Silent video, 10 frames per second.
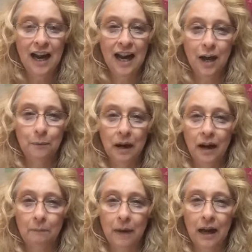Um,
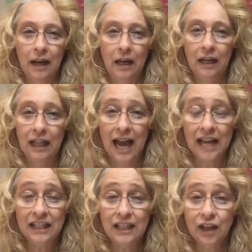my
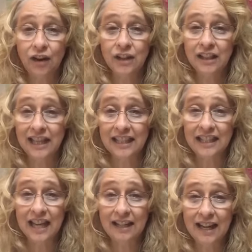class starts this
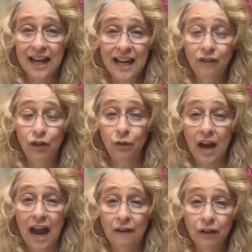Sunday. If you
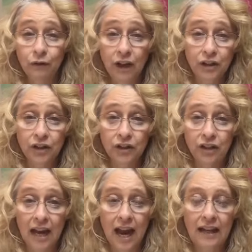haven't registered
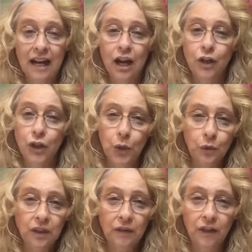yet,
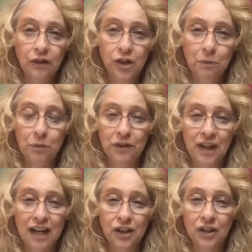
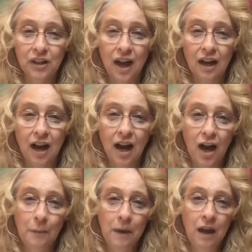
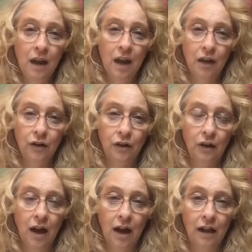toolsofenergyprotection.com under
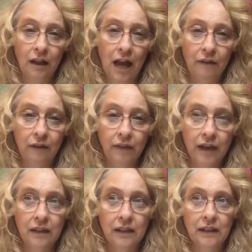uh, live
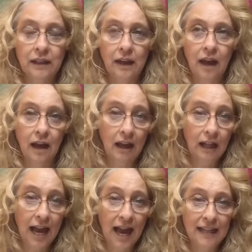events uh,
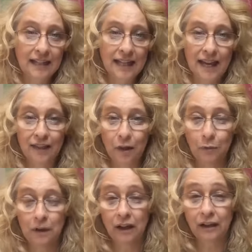class and there will
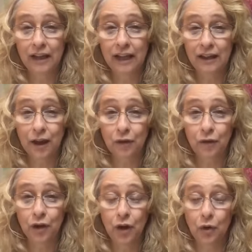be a link there for
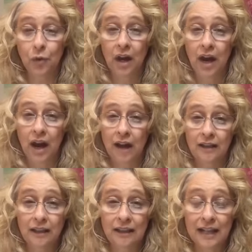you uh,
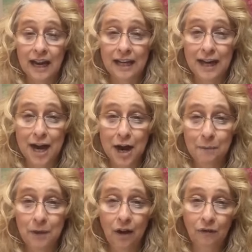to sign up
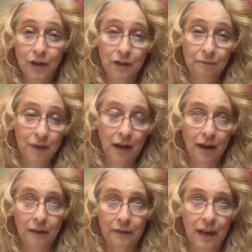you have to uh,
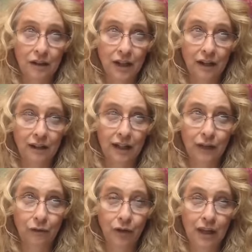there's a
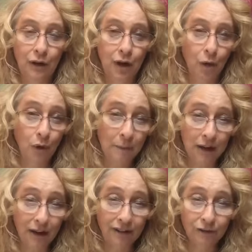link for the uh,
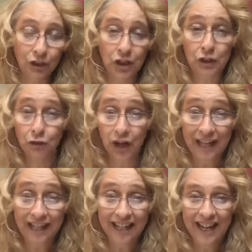webinar which is free
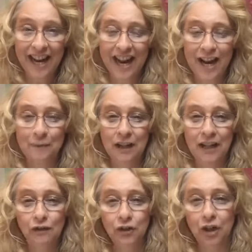um, and
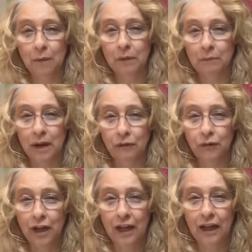gives you a couple of my
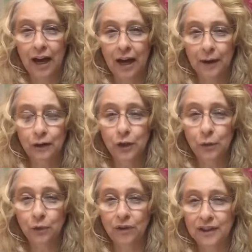free uh,
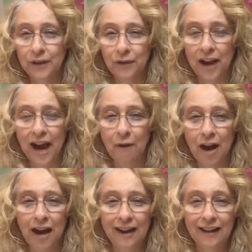tools of how
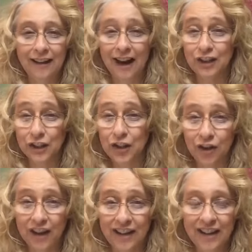I got
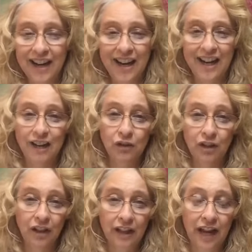started gives you a
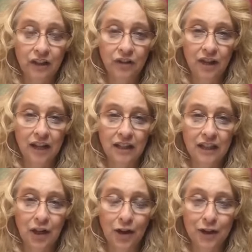little extra head
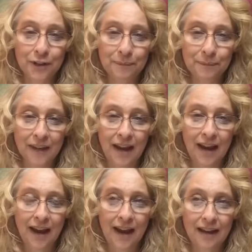start
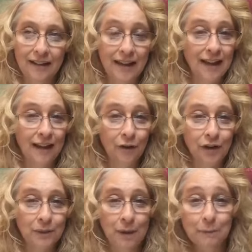and then, of
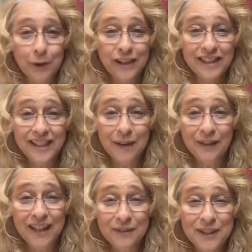course, my book is
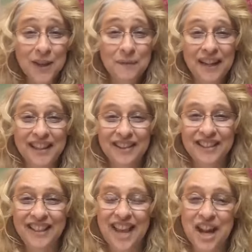coming up, so I'll be
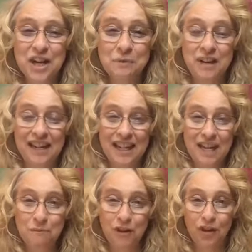announcing that. It'll be an
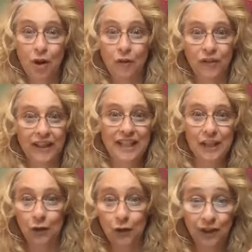ebook, hopefully, so
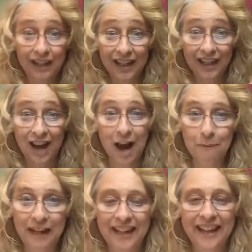you can get a
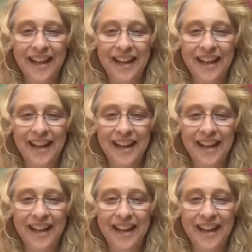copy.